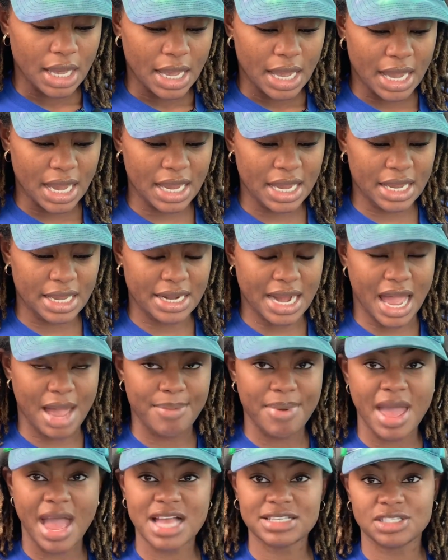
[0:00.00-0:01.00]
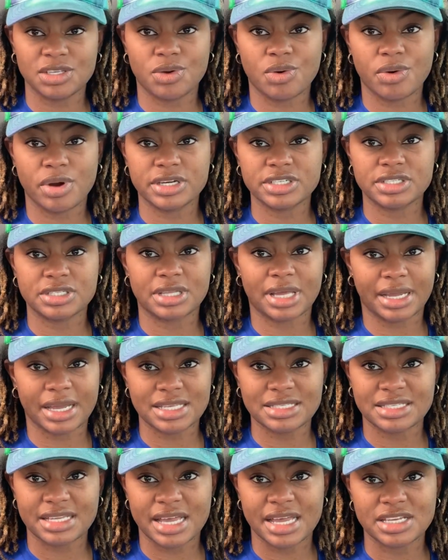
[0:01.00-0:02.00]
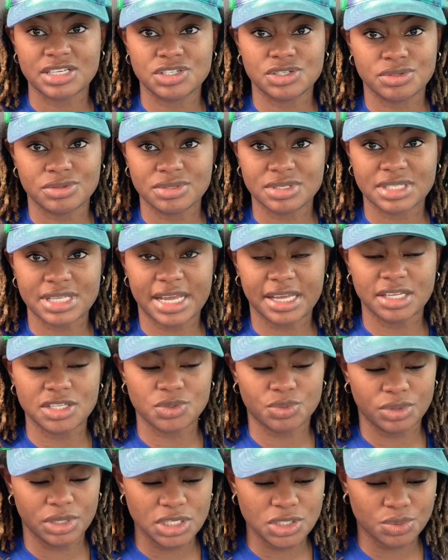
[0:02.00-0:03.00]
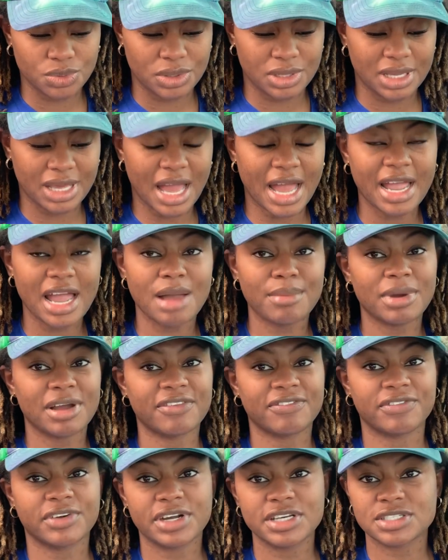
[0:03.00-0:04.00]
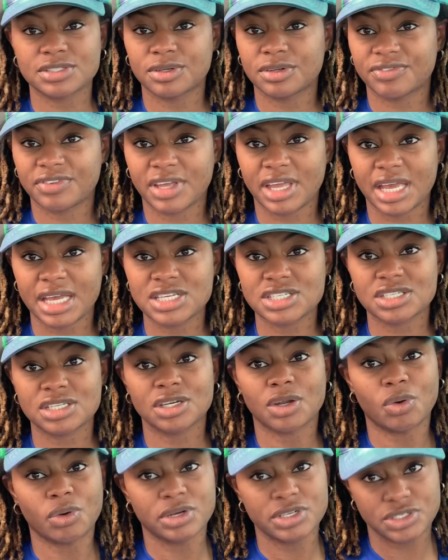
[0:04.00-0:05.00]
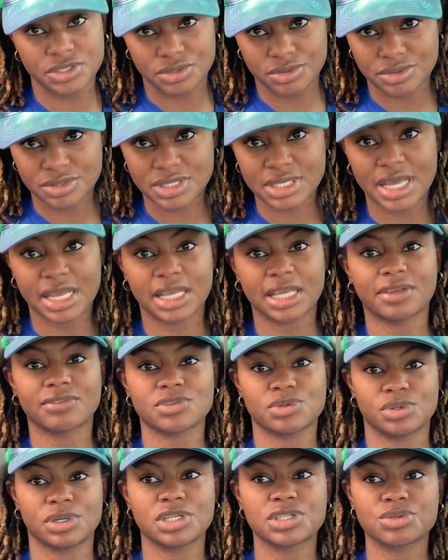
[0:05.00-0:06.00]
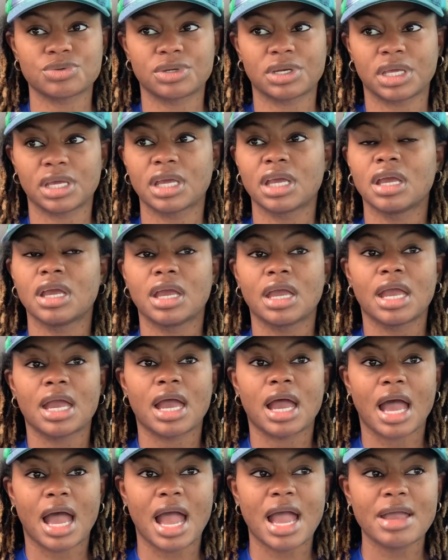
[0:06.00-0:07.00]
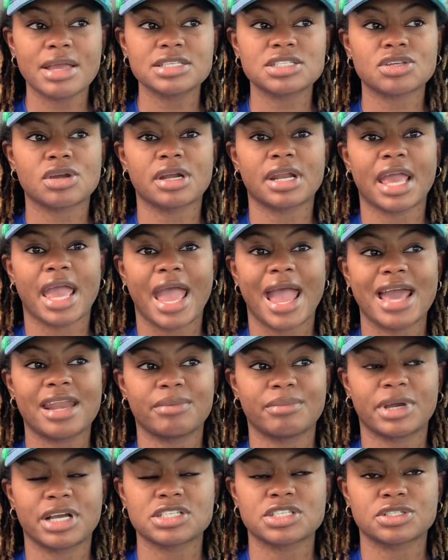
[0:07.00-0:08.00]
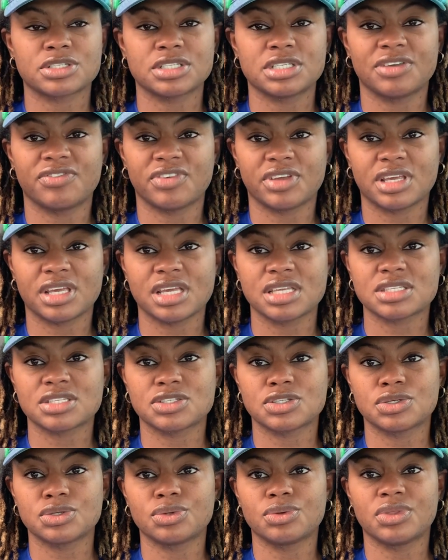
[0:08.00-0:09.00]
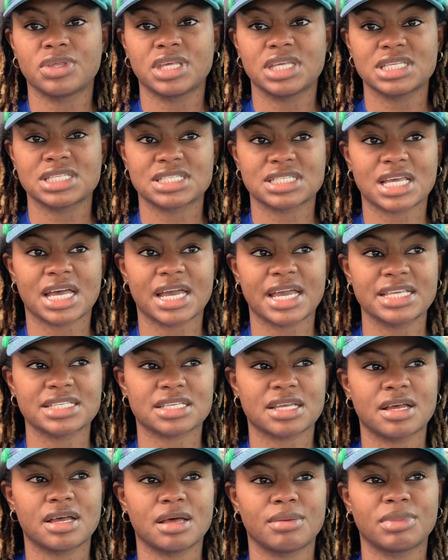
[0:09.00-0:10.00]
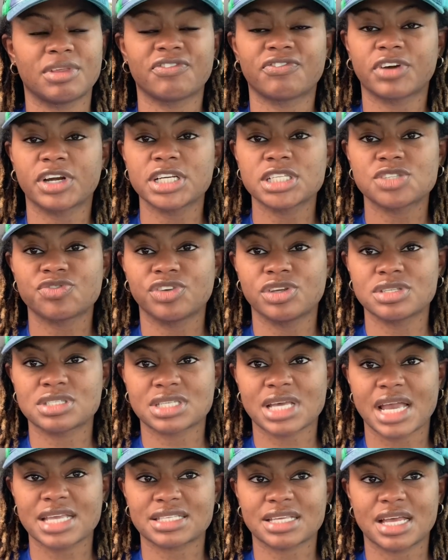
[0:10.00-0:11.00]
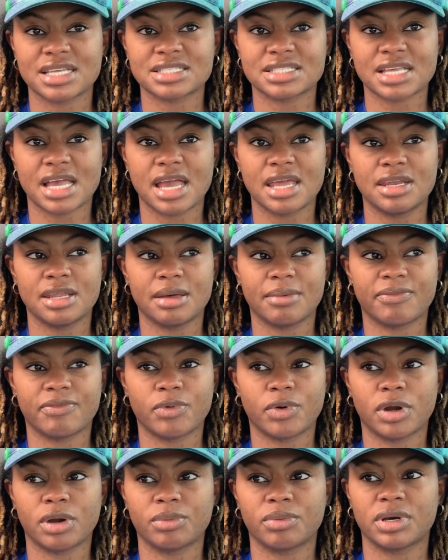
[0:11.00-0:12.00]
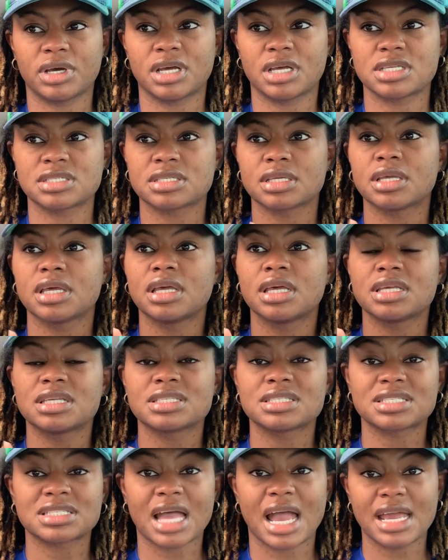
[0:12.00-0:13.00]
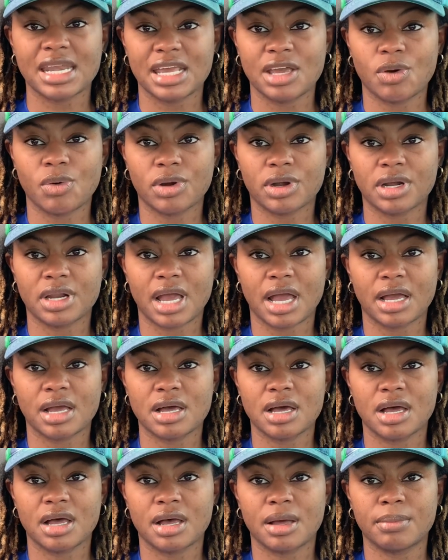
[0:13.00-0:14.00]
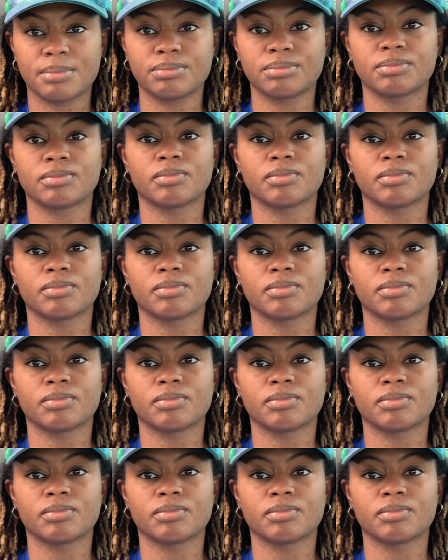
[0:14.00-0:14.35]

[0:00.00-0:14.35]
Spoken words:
And I passed the course, like I said, June 2nd, 2020. I got my first notification on June 2nd of 2020. I started adding my certificates to these sites. The first few sites I signed up for was signingorder.com,